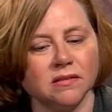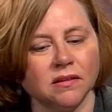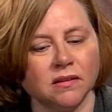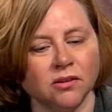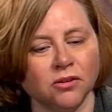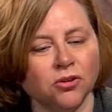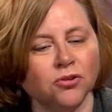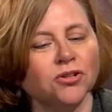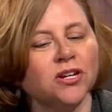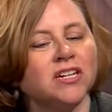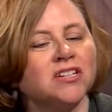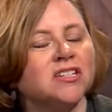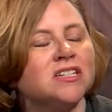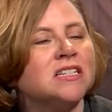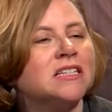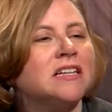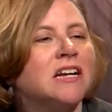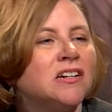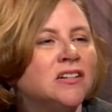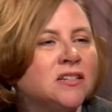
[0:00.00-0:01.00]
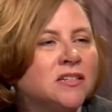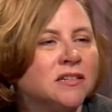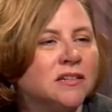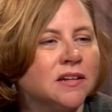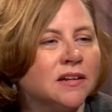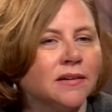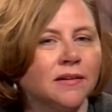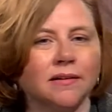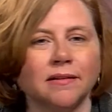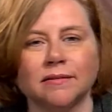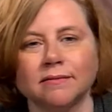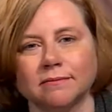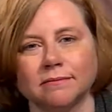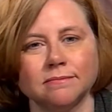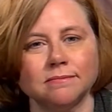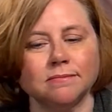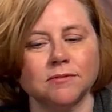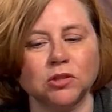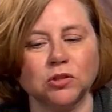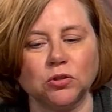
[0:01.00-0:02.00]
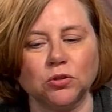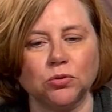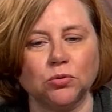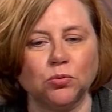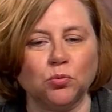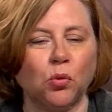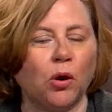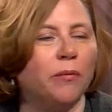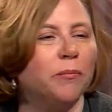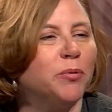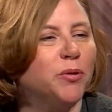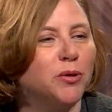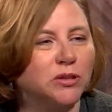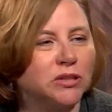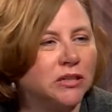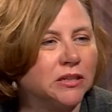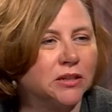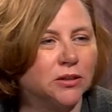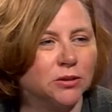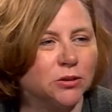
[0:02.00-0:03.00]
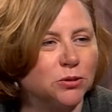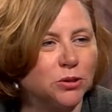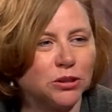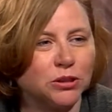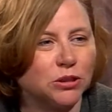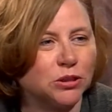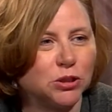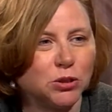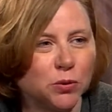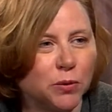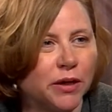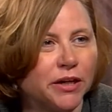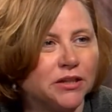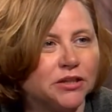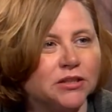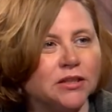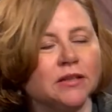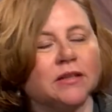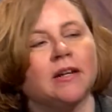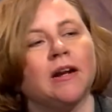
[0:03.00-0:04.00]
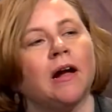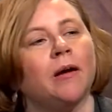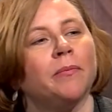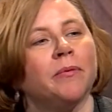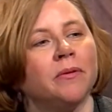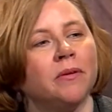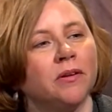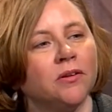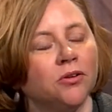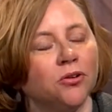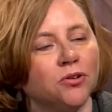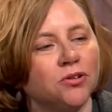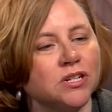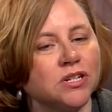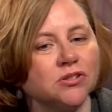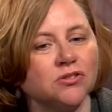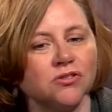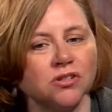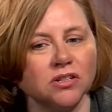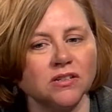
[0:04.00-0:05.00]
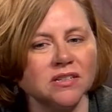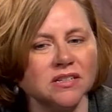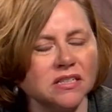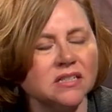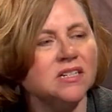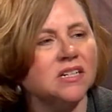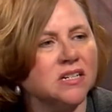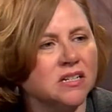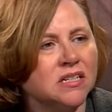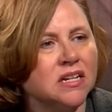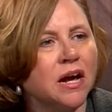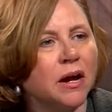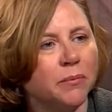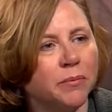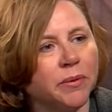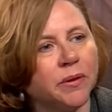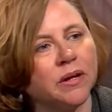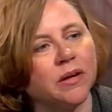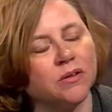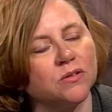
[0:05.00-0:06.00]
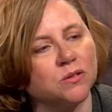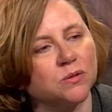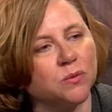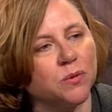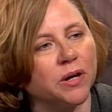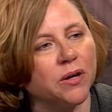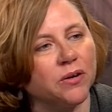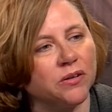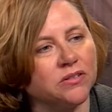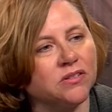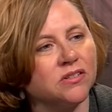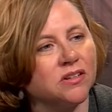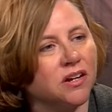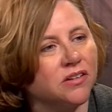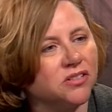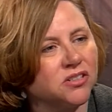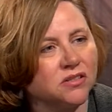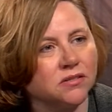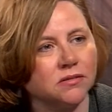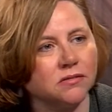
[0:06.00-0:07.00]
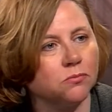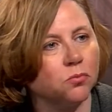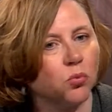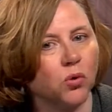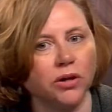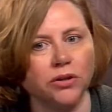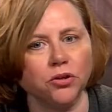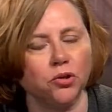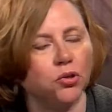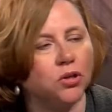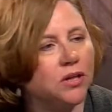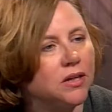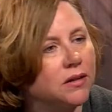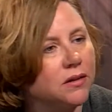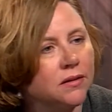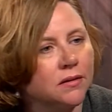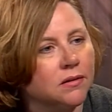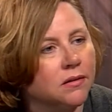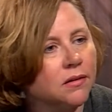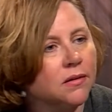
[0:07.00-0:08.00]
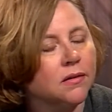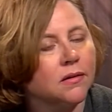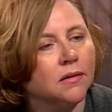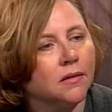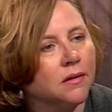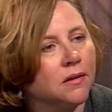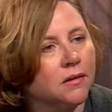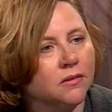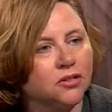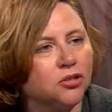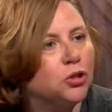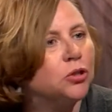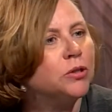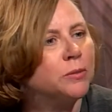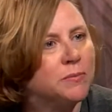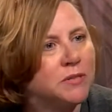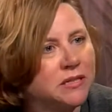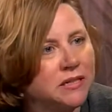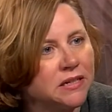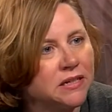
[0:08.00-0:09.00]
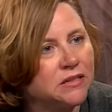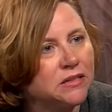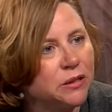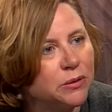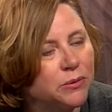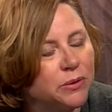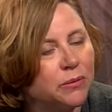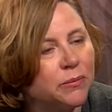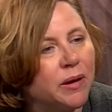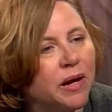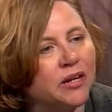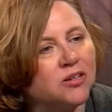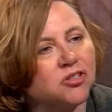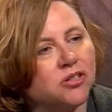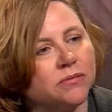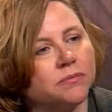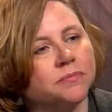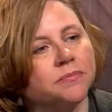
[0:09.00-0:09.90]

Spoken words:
you're not just legislating to one particular situation that happened in your district. This does happen elsewhere. It's not just one unique circumstance, I would imagine.